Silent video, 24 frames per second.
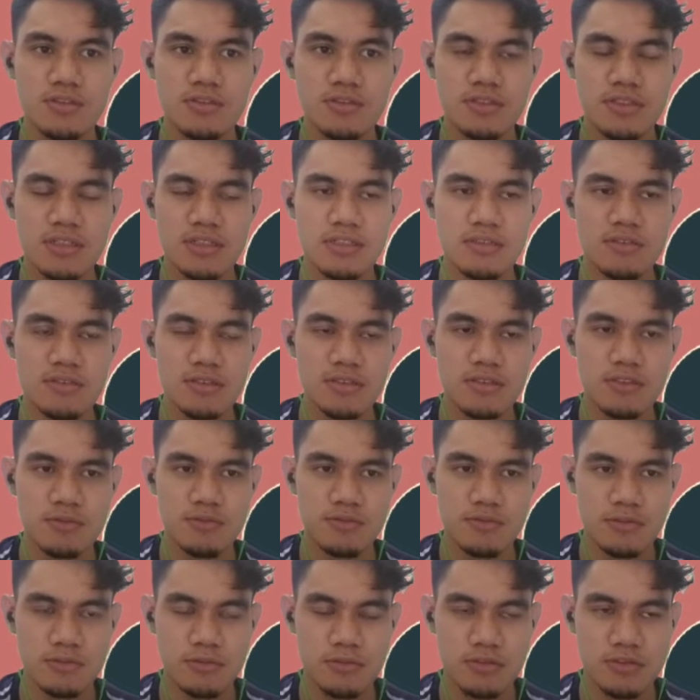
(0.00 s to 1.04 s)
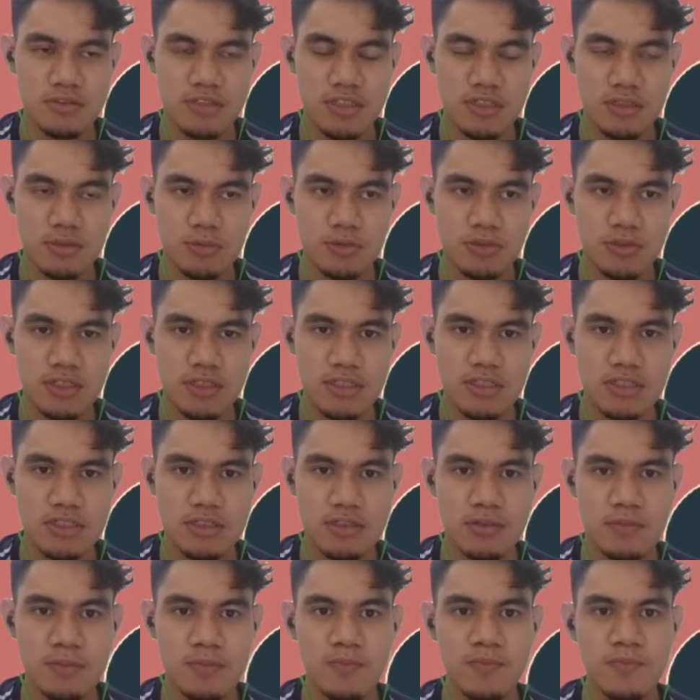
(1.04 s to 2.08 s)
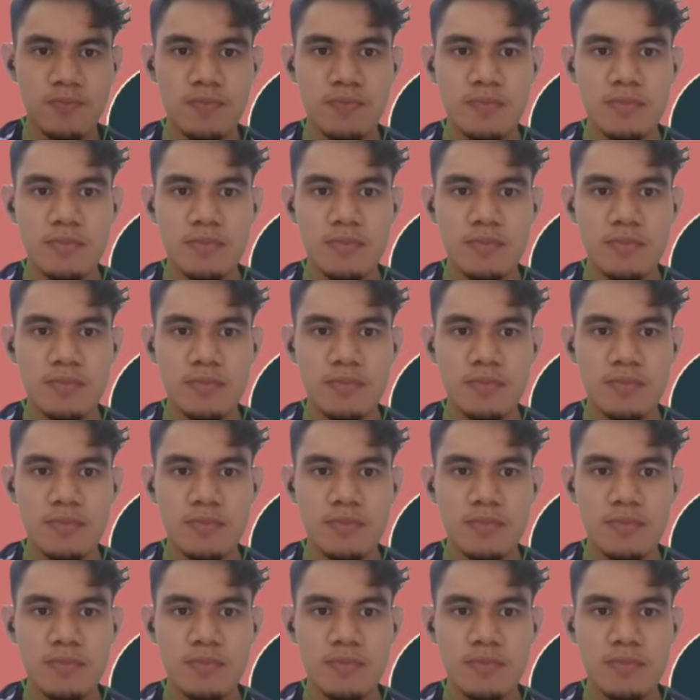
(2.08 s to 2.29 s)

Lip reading: used in transportation.